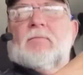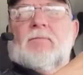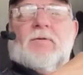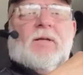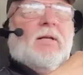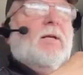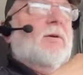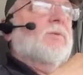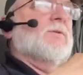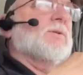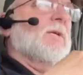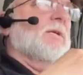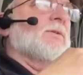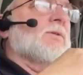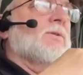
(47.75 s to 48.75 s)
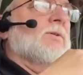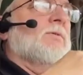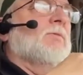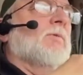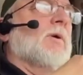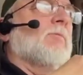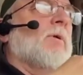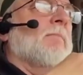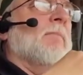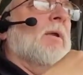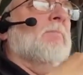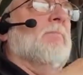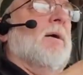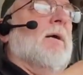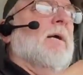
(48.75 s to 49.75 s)
videos as to what do I
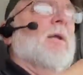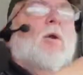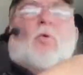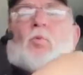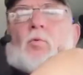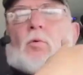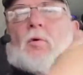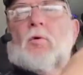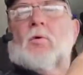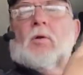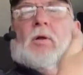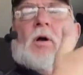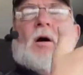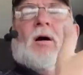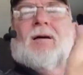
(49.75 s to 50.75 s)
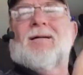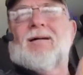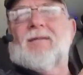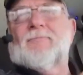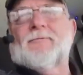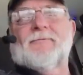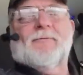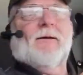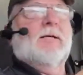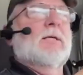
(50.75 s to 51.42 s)
mean by roll off.